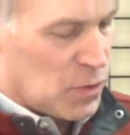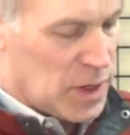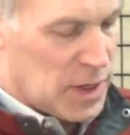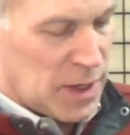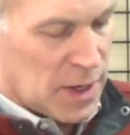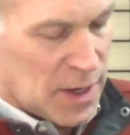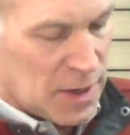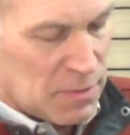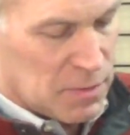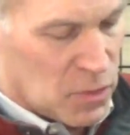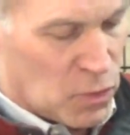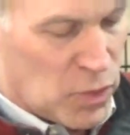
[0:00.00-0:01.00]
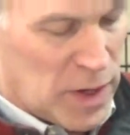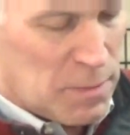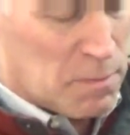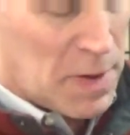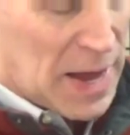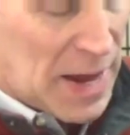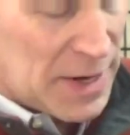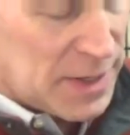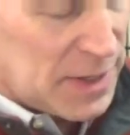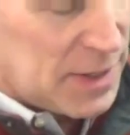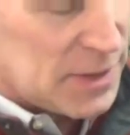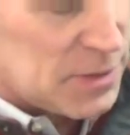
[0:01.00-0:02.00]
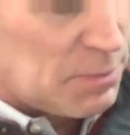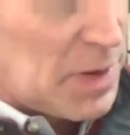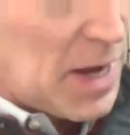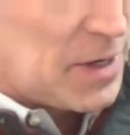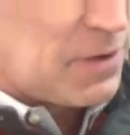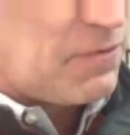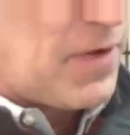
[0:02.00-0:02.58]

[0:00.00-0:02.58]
we bond it. It's bonded